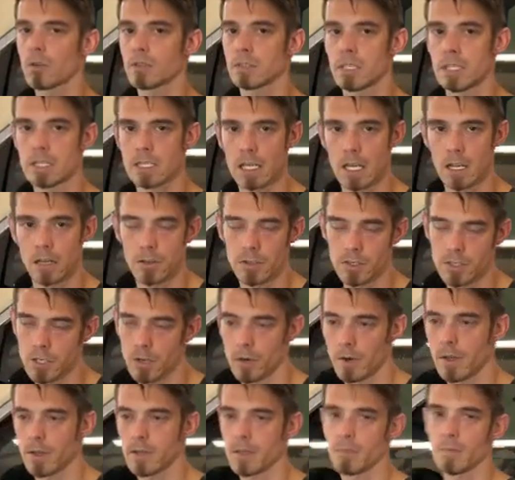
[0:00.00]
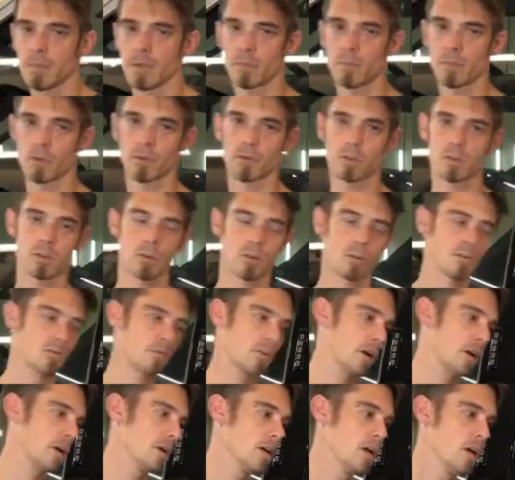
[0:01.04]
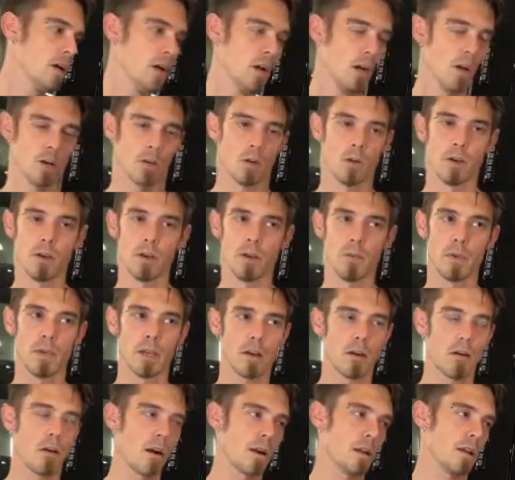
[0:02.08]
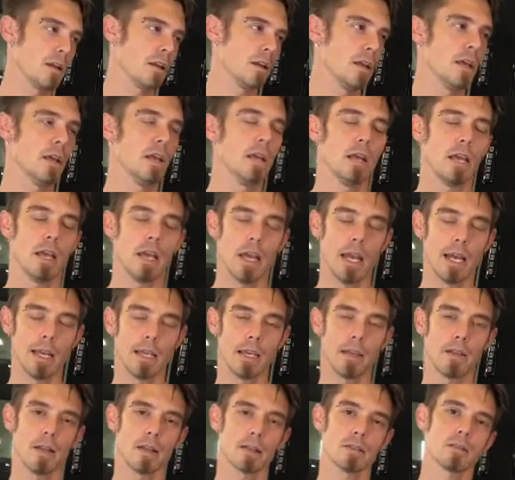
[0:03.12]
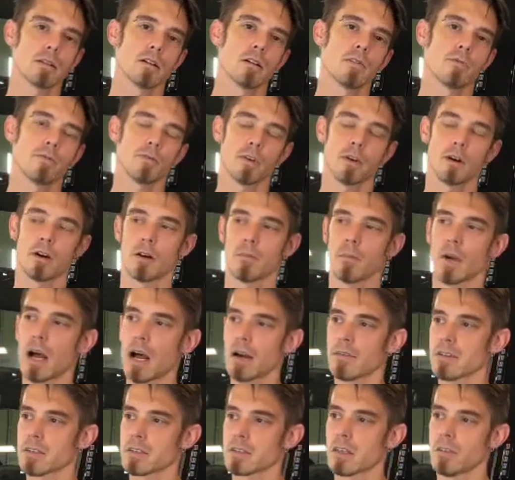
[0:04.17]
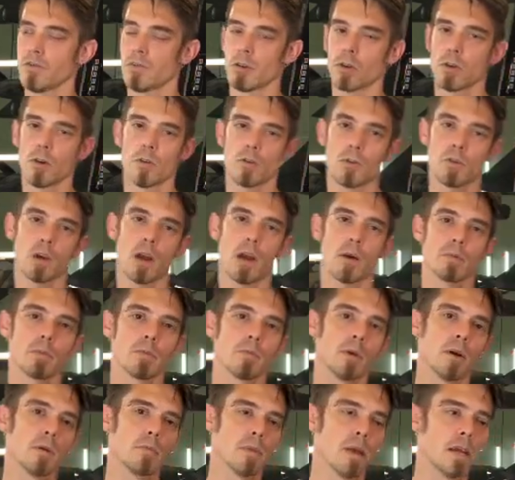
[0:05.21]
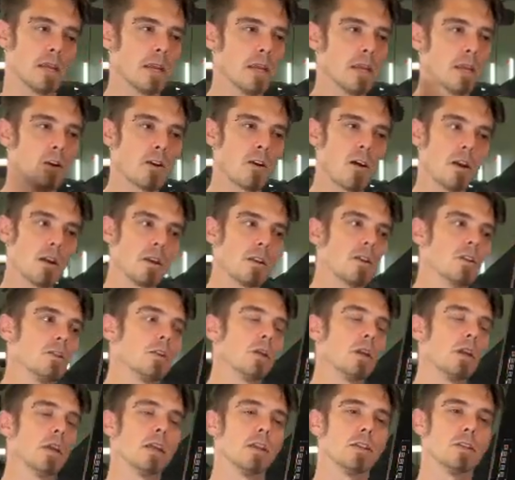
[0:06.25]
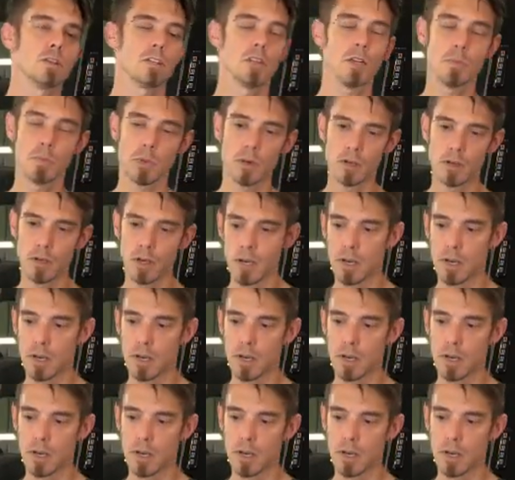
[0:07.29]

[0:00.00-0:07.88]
detailers. You don't need to be pro certified, you don't need to be accredited, any of that stuff. Obviously, if you go through Optimum and get accredited, you can get it cheaper,